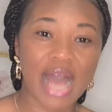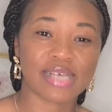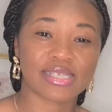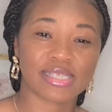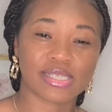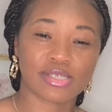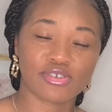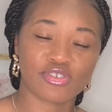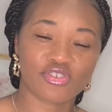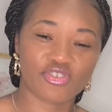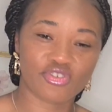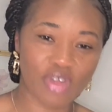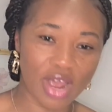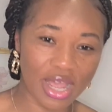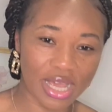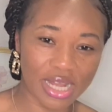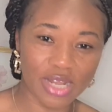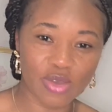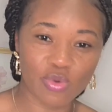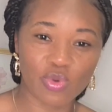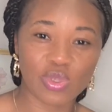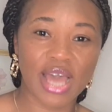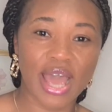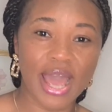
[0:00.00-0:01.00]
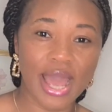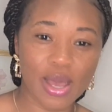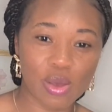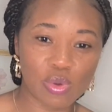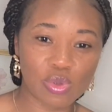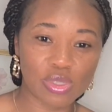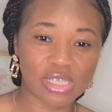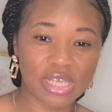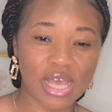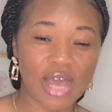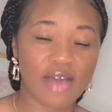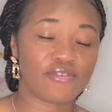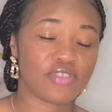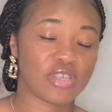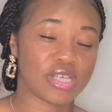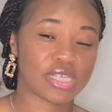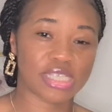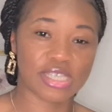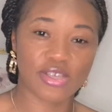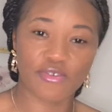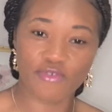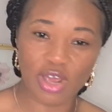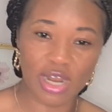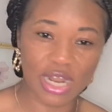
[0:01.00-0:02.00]
are still struggling with the IELTS after
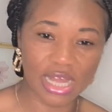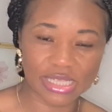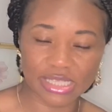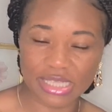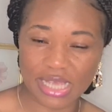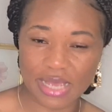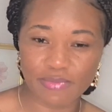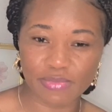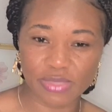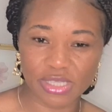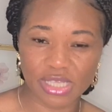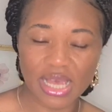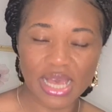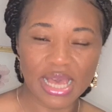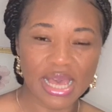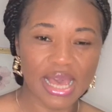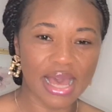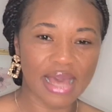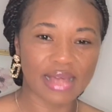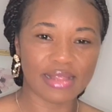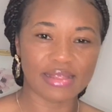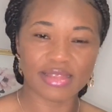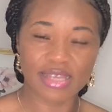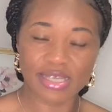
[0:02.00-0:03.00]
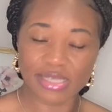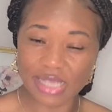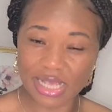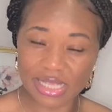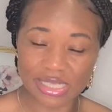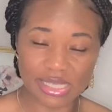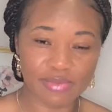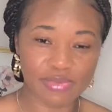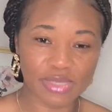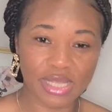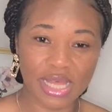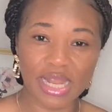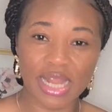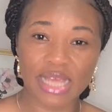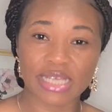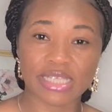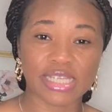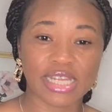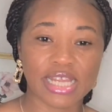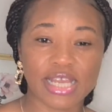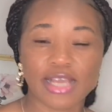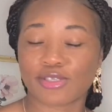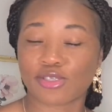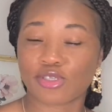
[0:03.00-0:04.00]
several attempts, and this exams
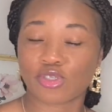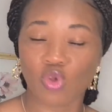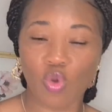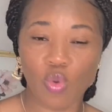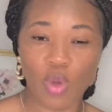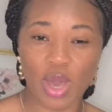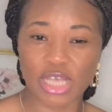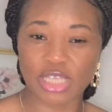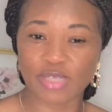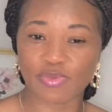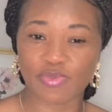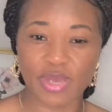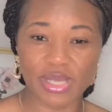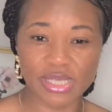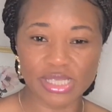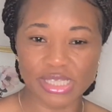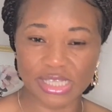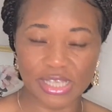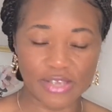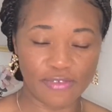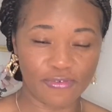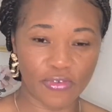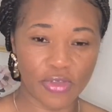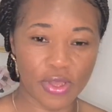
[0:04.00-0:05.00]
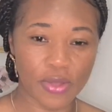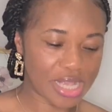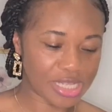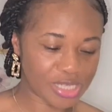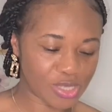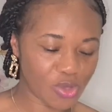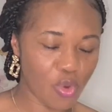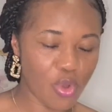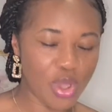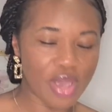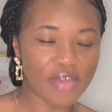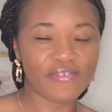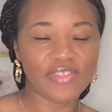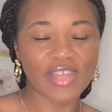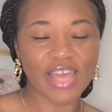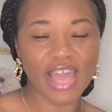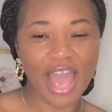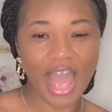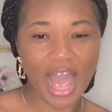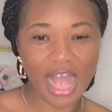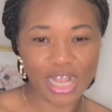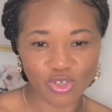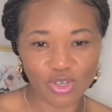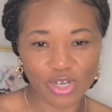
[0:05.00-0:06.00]
honestly is so expensive. So if they
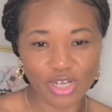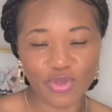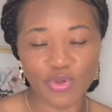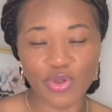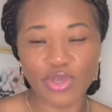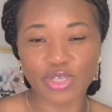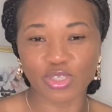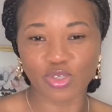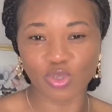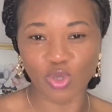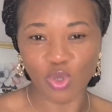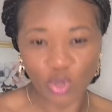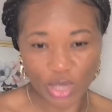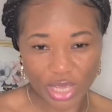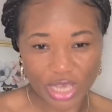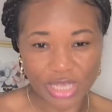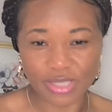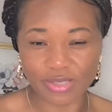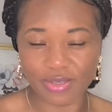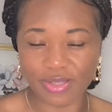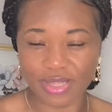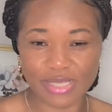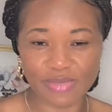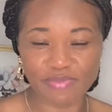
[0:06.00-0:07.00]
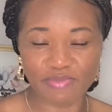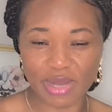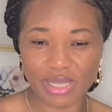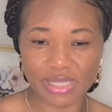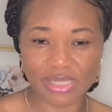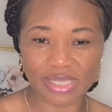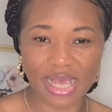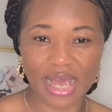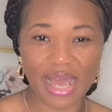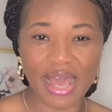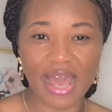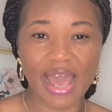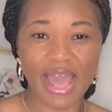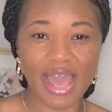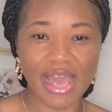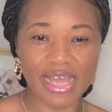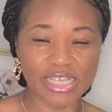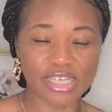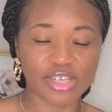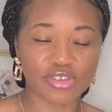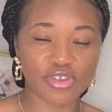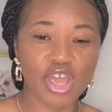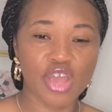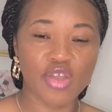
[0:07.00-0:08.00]
are actually going to look into this matter
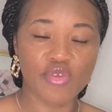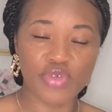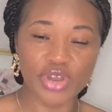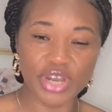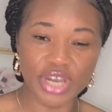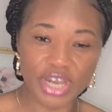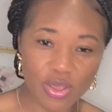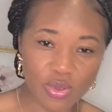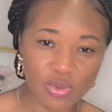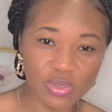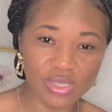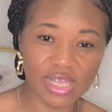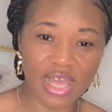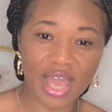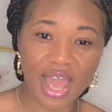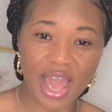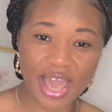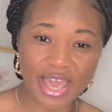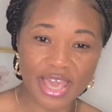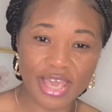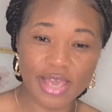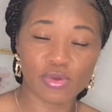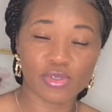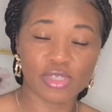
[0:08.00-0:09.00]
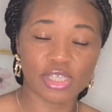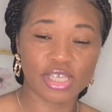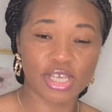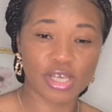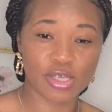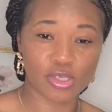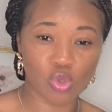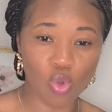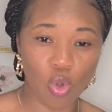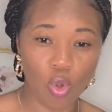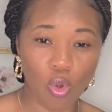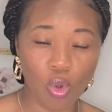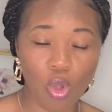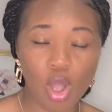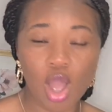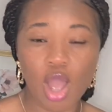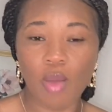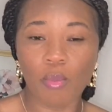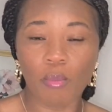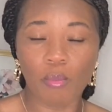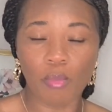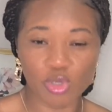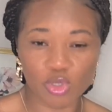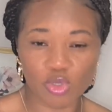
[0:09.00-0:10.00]
and reduce the IELTS score,
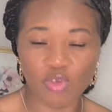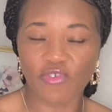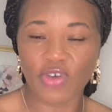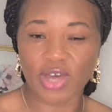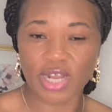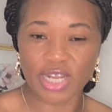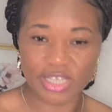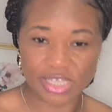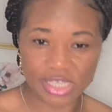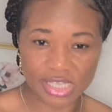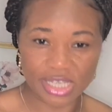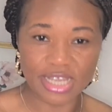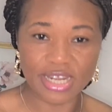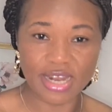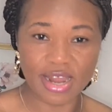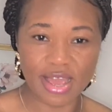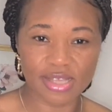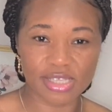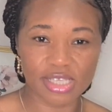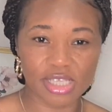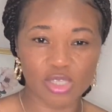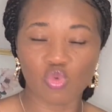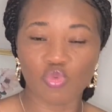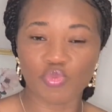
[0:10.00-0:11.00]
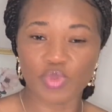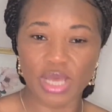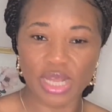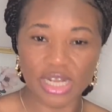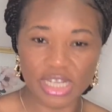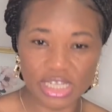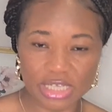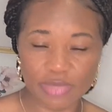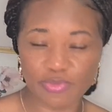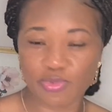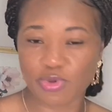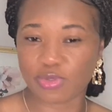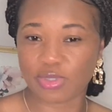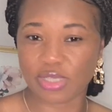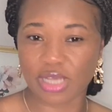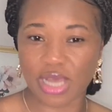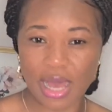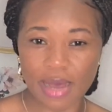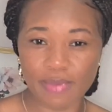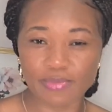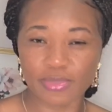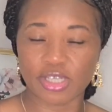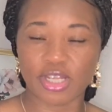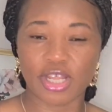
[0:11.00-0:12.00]
most overseas nurses will be eligible to
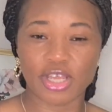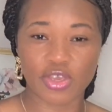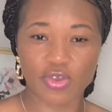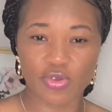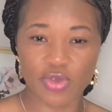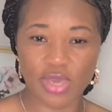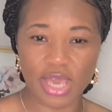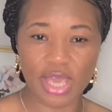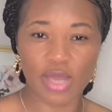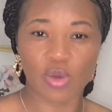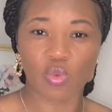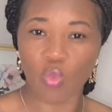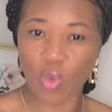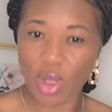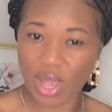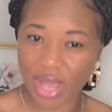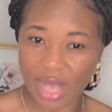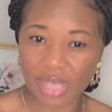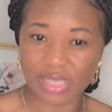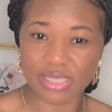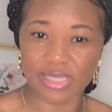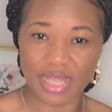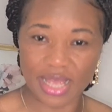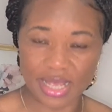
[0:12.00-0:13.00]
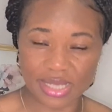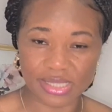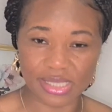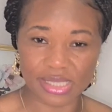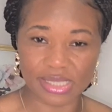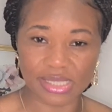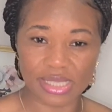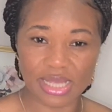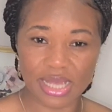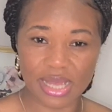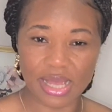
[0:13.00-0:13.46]
come to the UK and work as nurses.